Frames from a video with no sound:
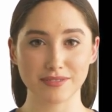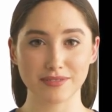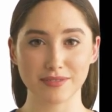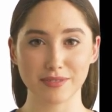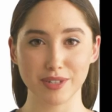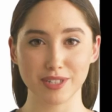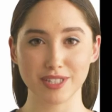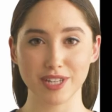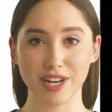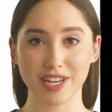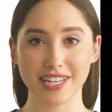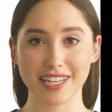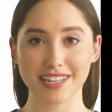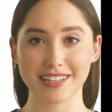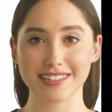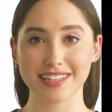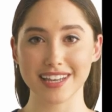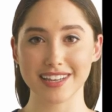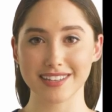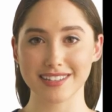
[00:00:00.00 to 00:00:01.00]
Returning
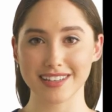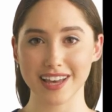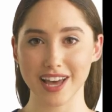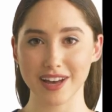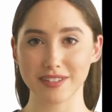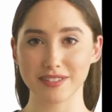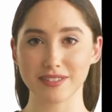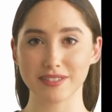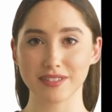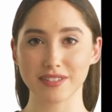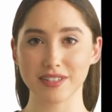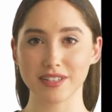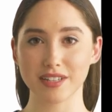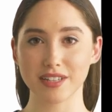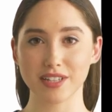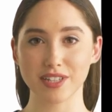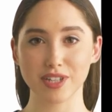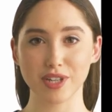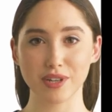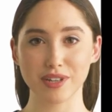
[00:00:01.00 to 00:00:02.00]
a dataset.
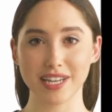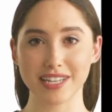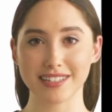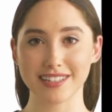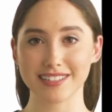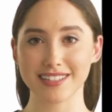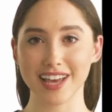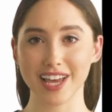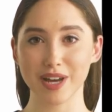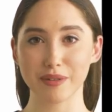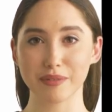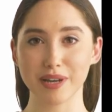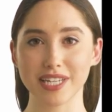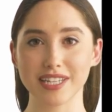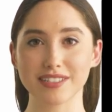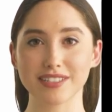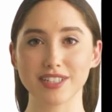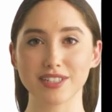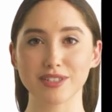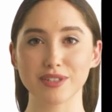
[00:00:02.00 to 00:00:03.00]
You need to set up an
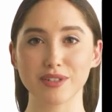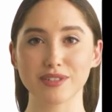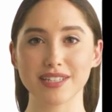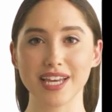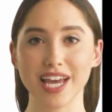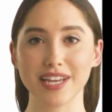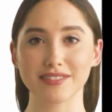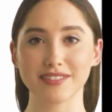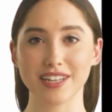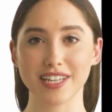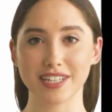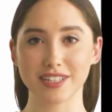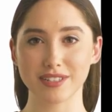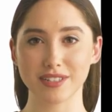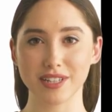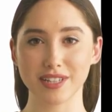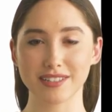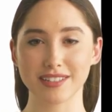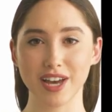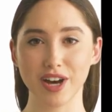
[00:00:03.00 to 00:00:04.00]
additional type that
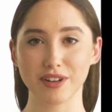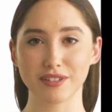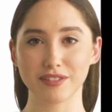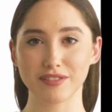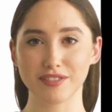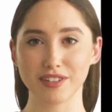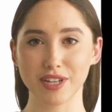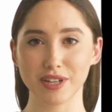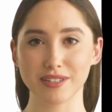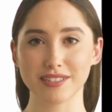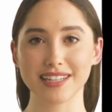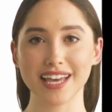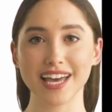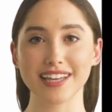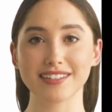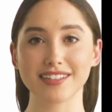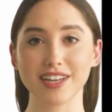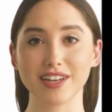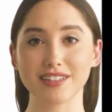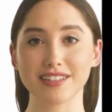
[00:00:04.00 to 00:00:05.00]
includes all the fields
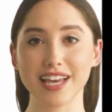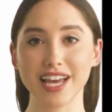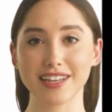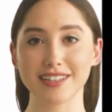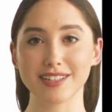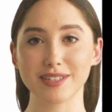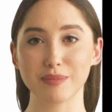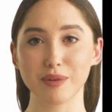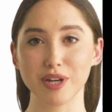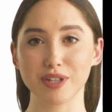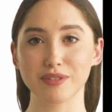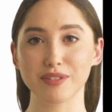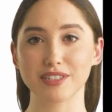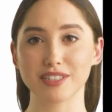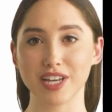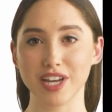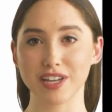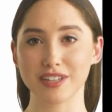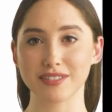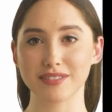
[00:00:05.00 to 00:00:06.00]
and their types you want to
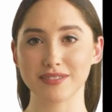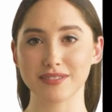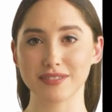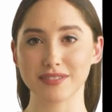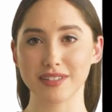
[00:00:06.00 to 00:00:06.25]
return.